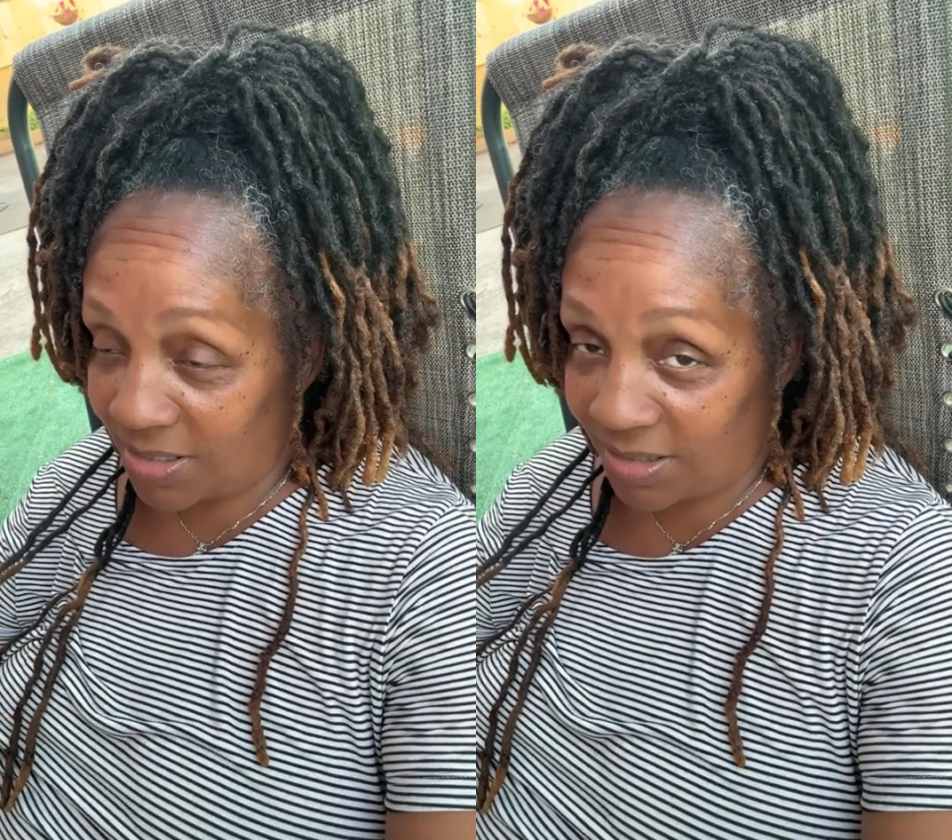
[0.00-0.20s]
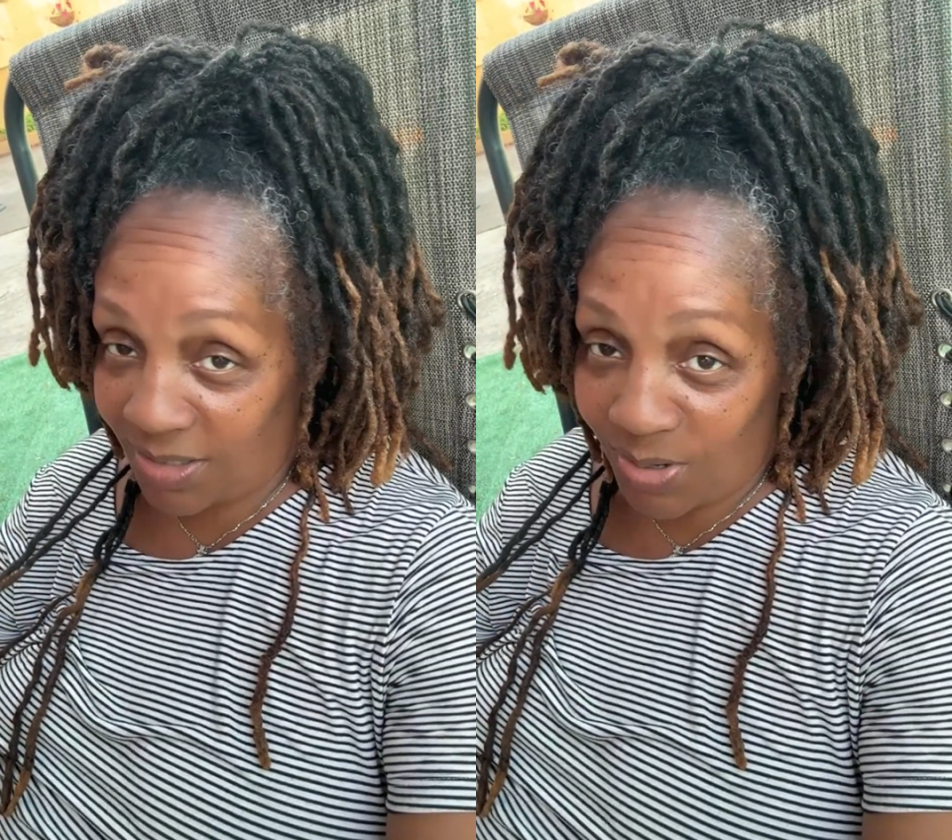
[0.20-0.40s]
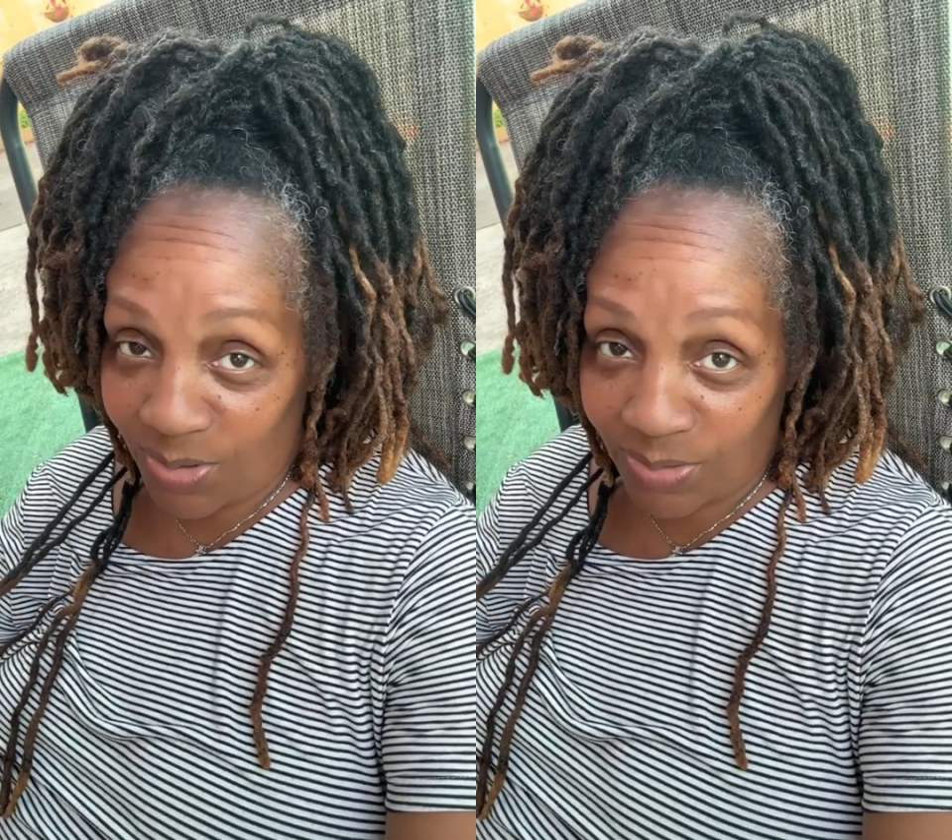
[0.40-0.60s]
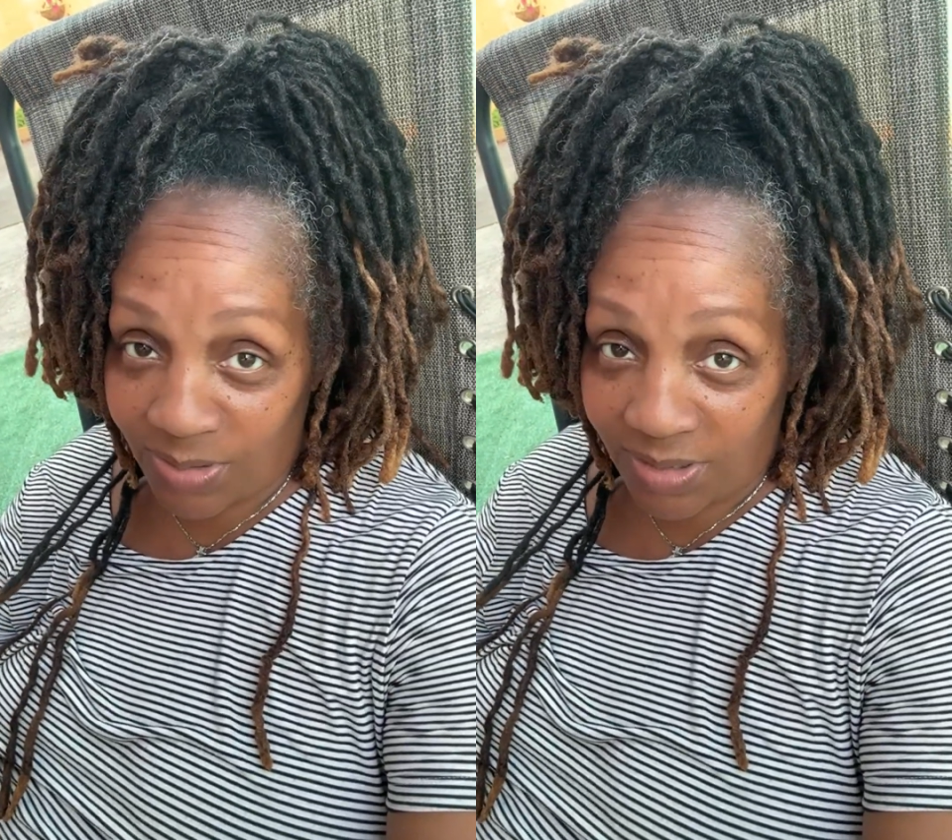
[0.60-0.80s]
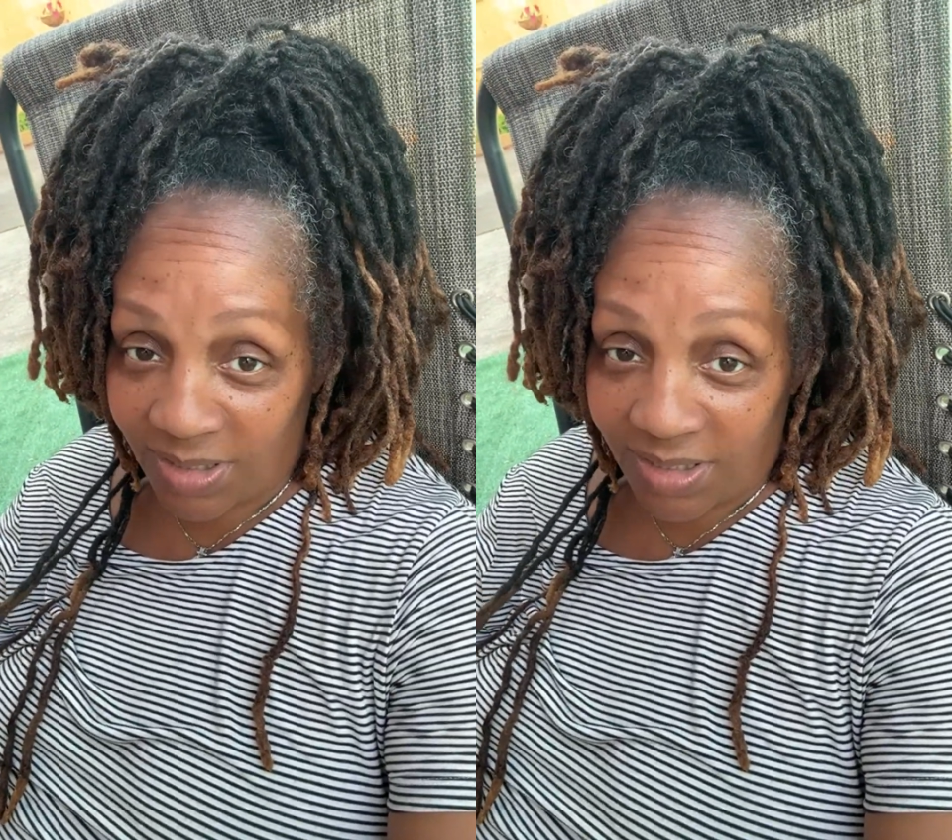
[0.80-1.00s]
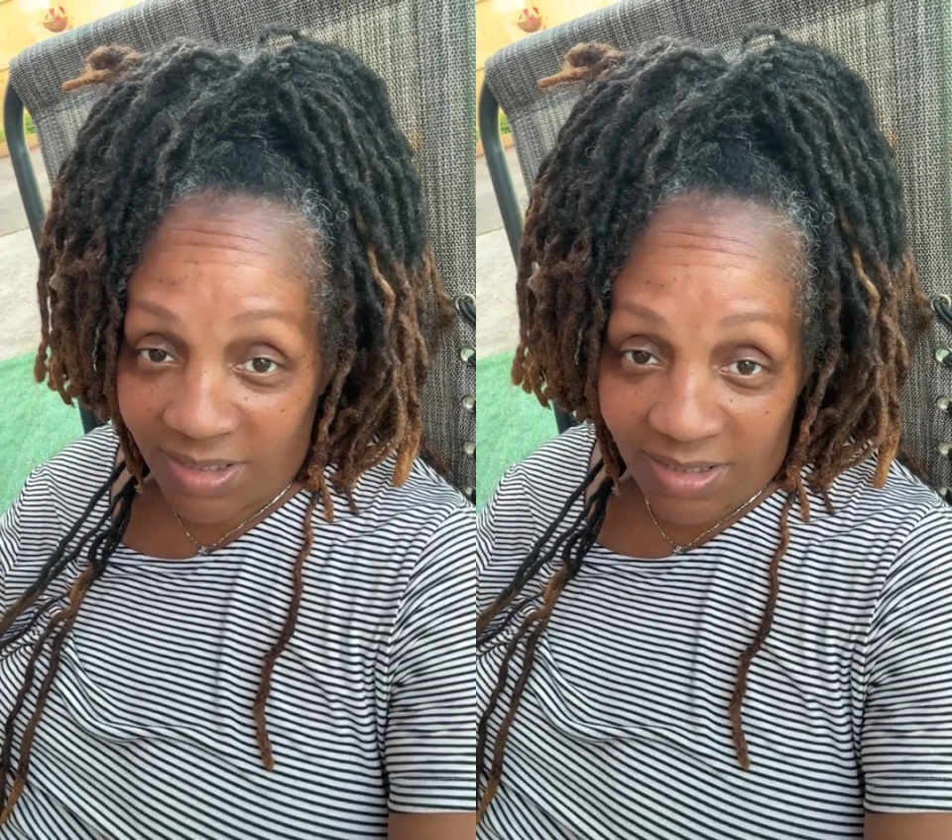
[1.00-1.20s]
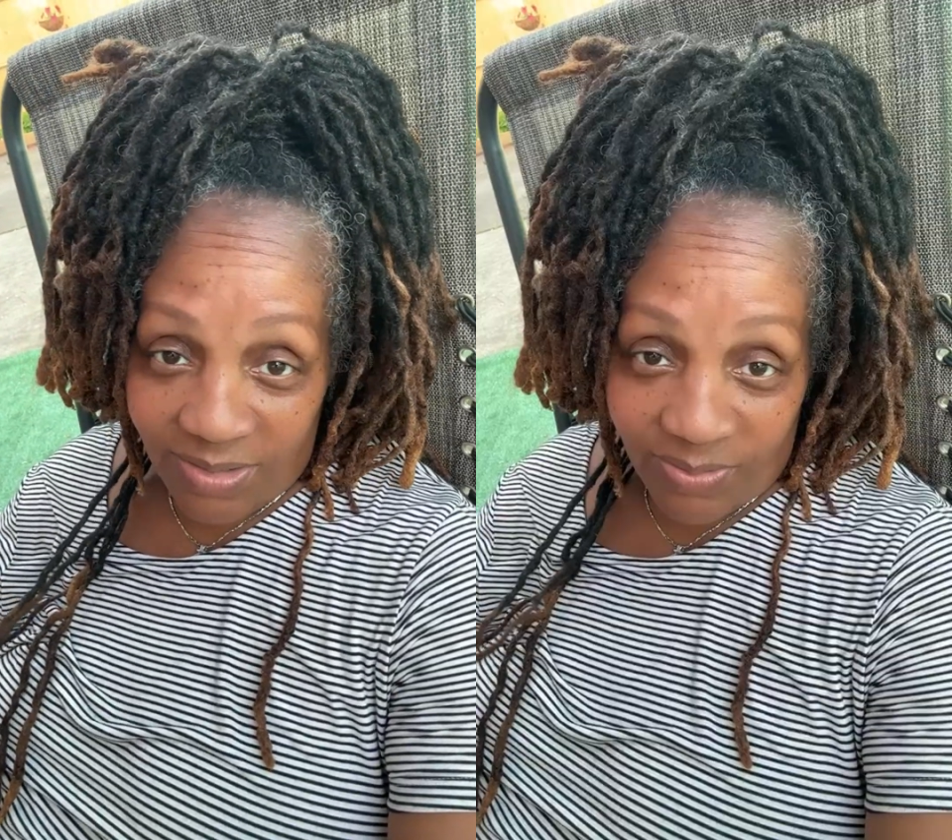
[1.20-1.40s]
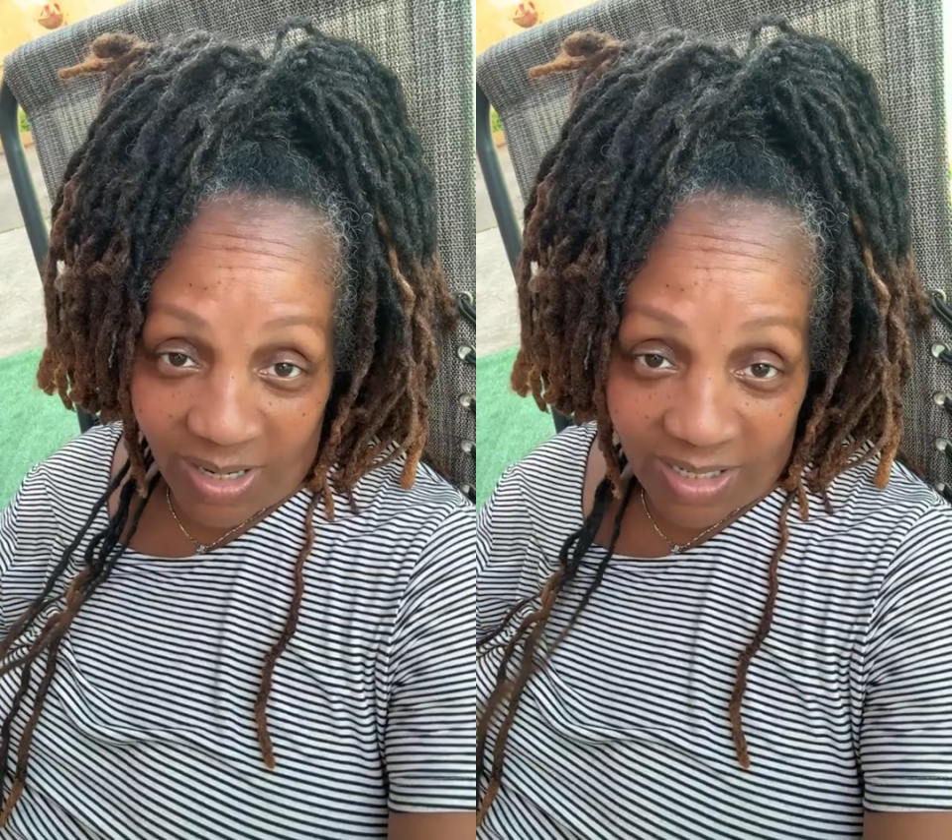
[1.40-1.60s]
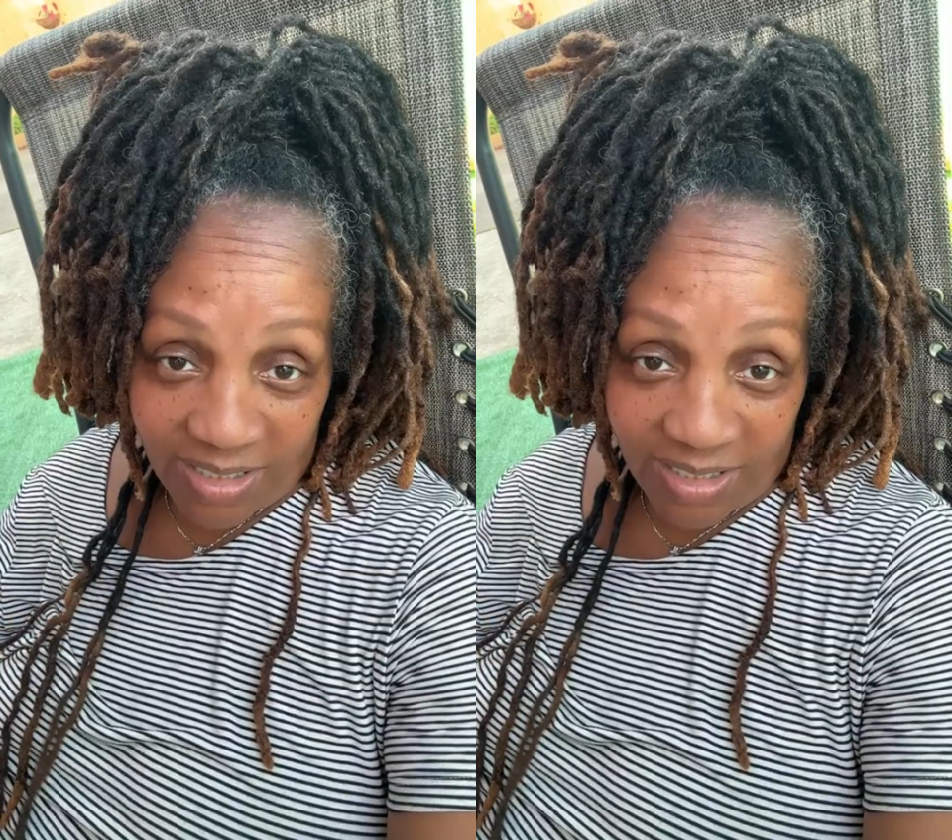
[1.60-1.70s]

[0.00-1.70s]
goal, right?